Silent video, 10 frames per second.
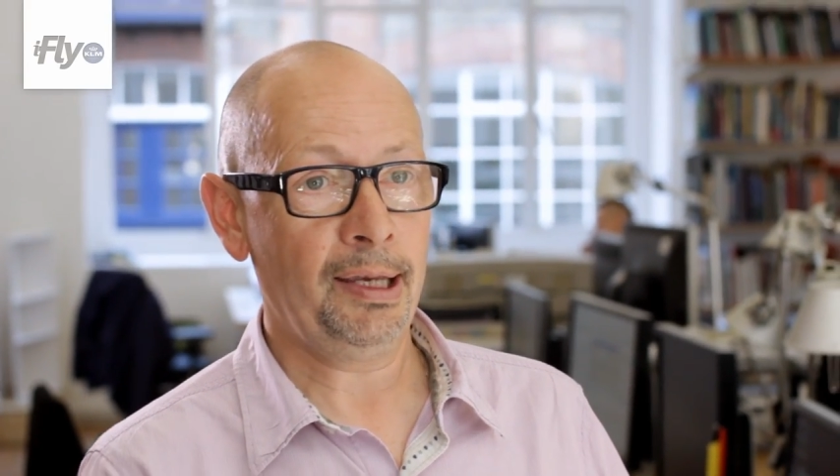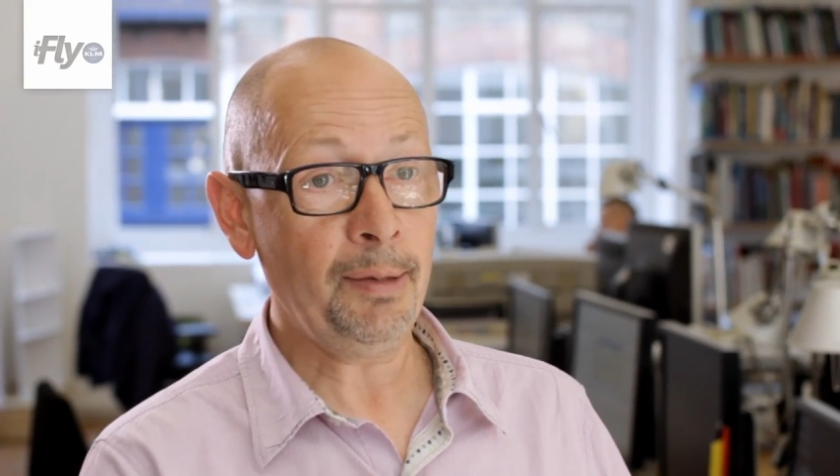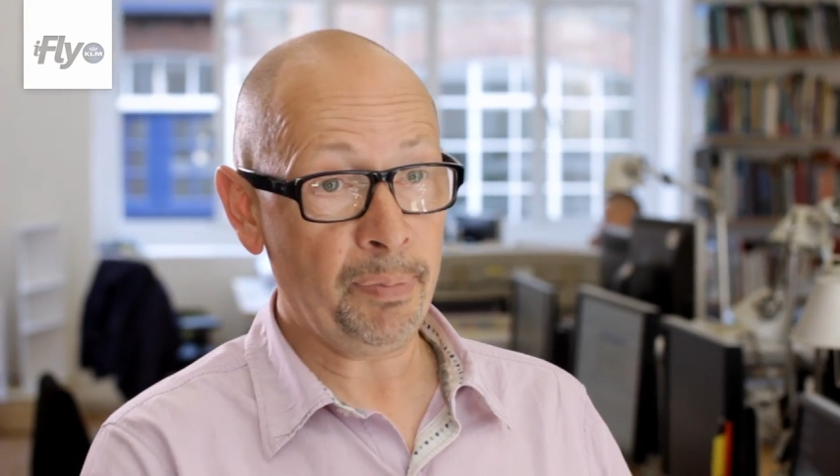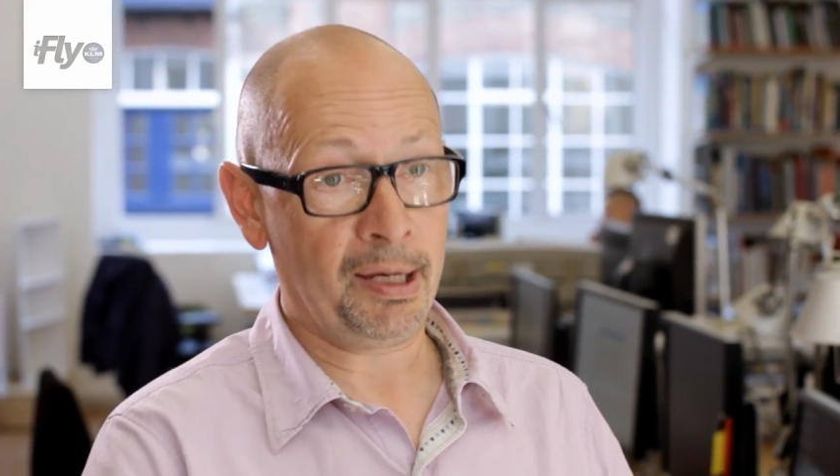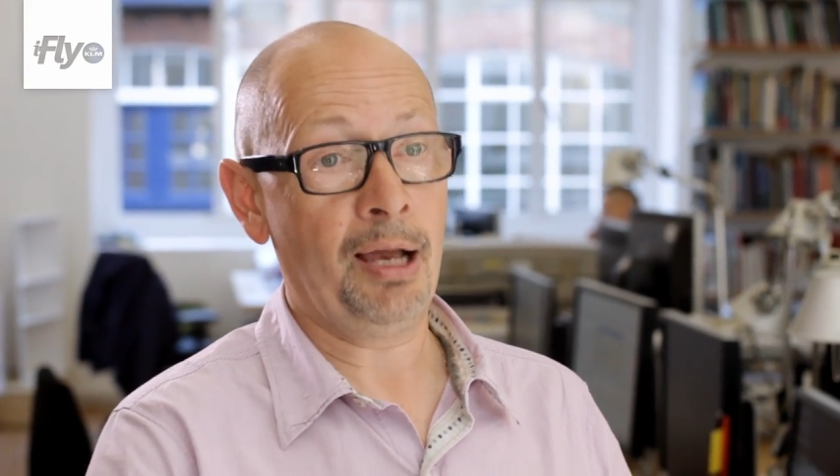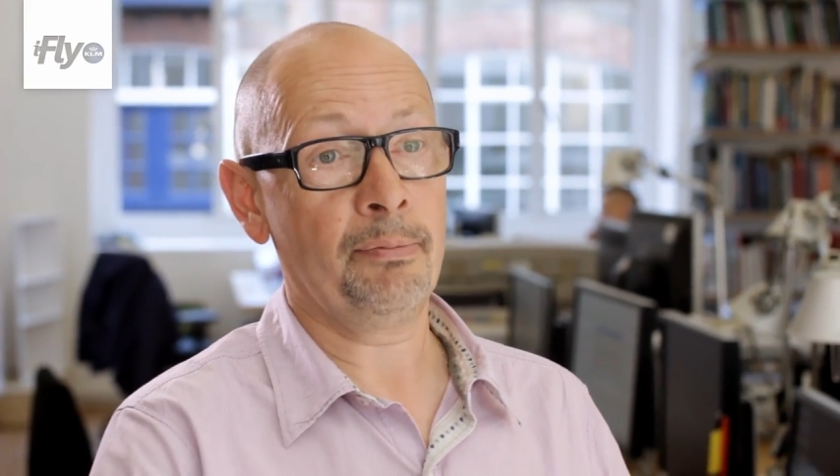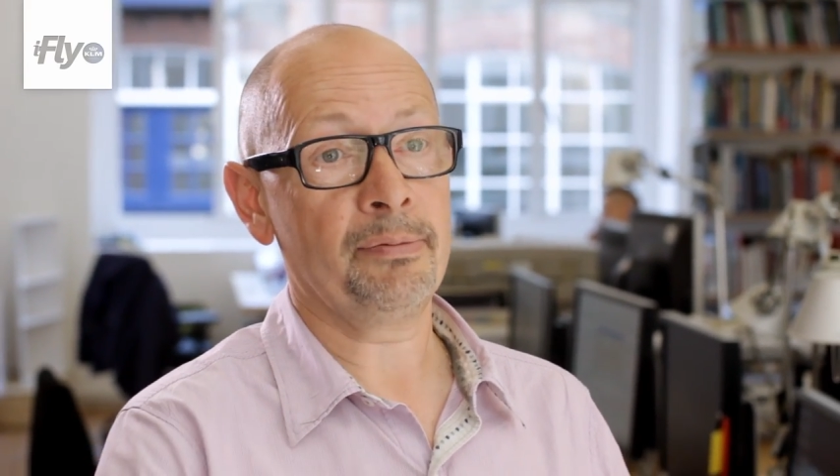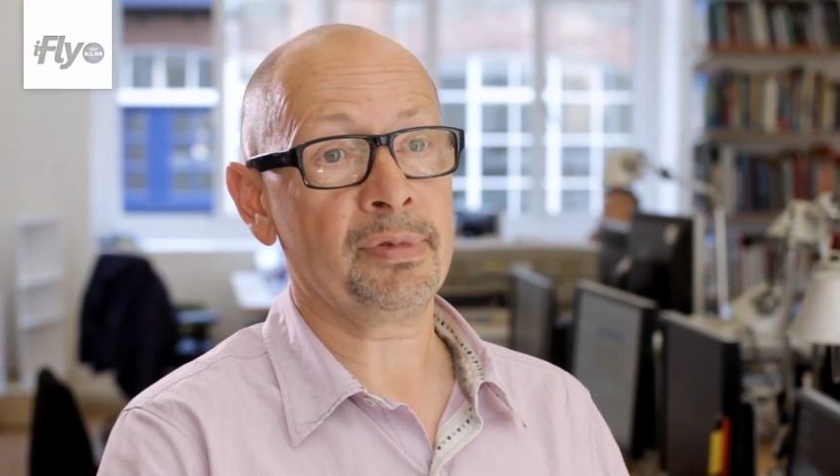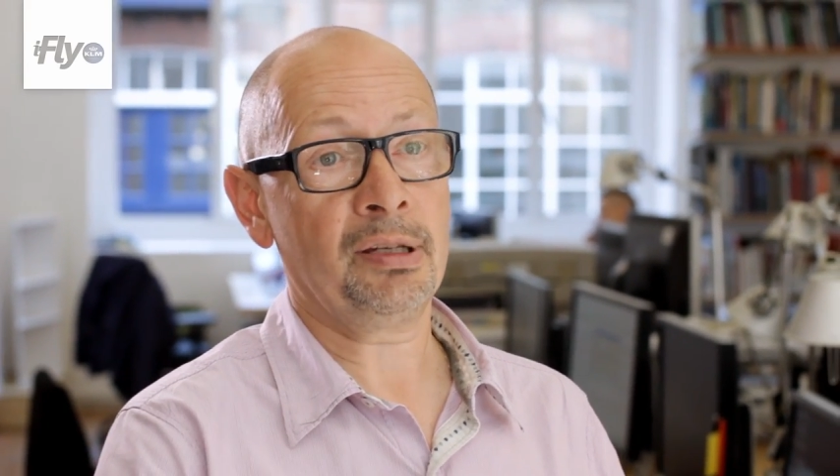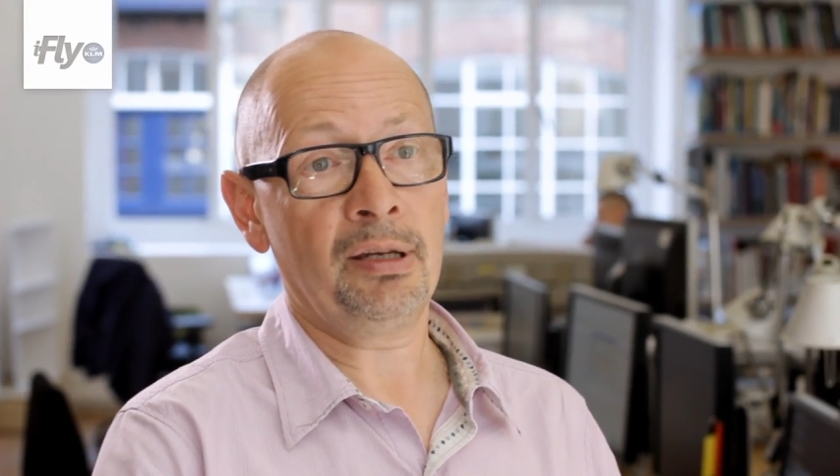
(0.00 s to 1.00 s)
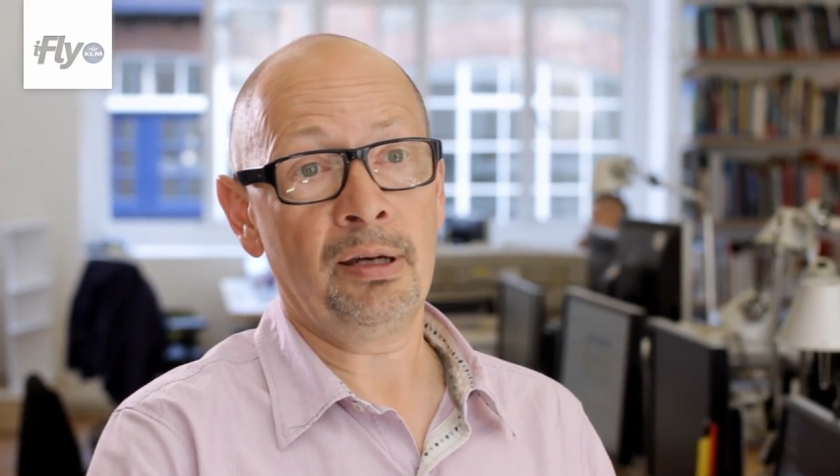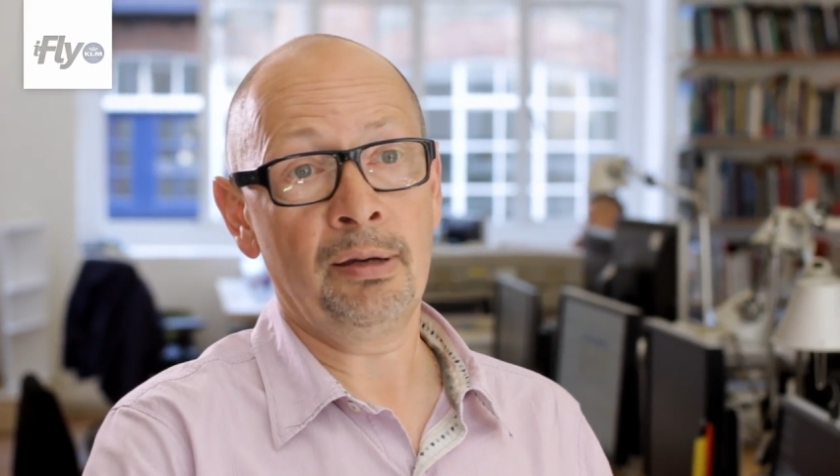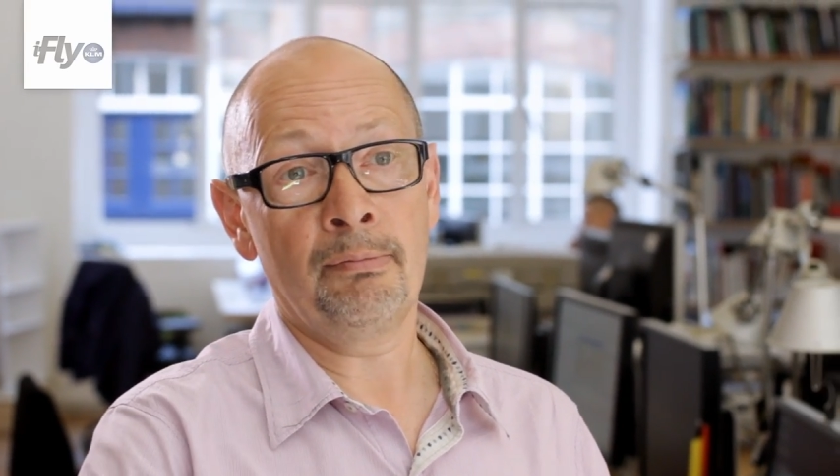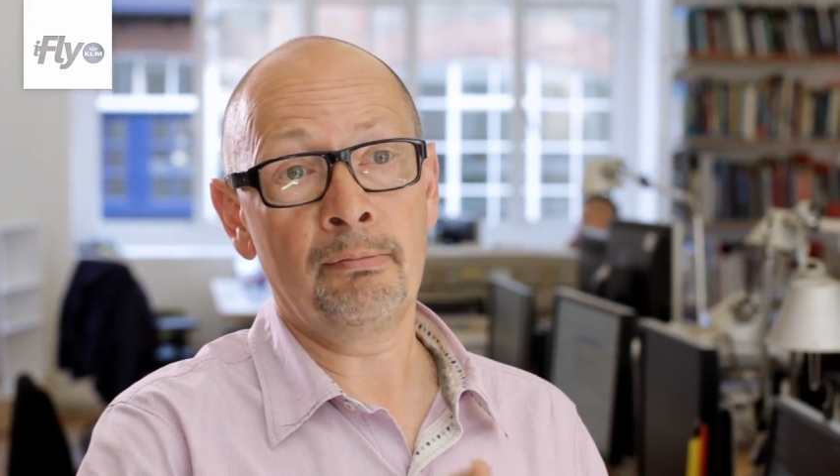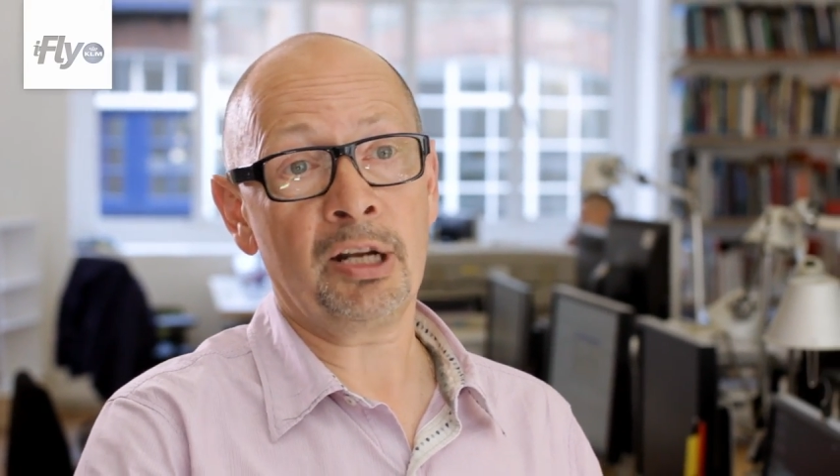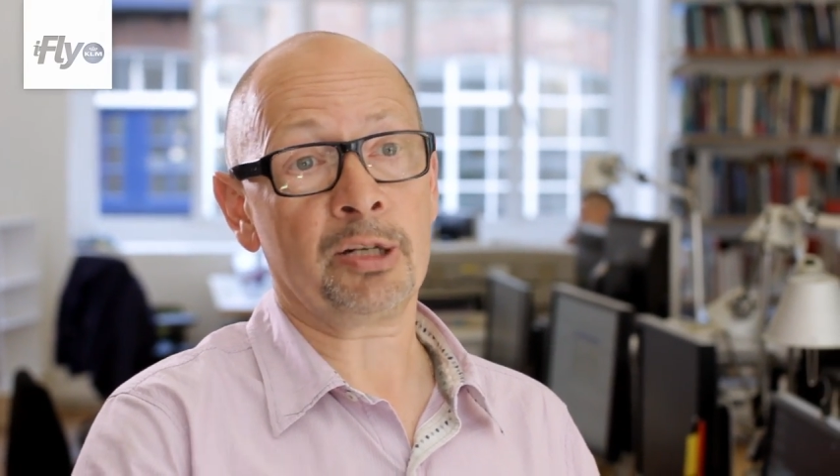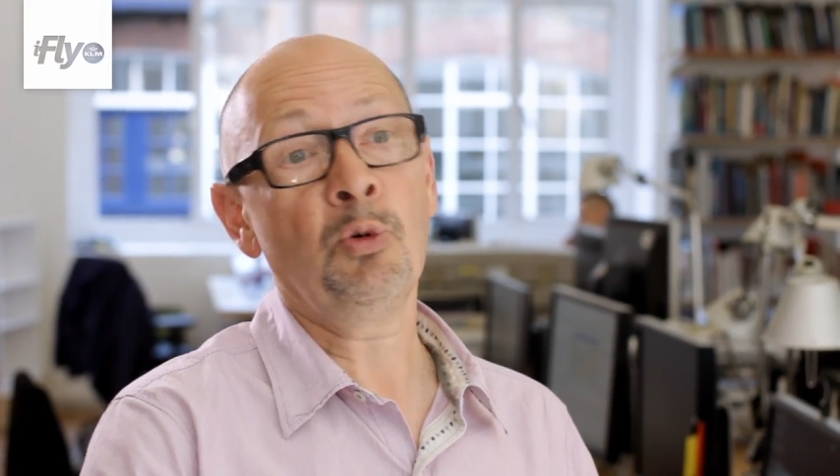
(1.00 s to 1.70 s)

It becomes a much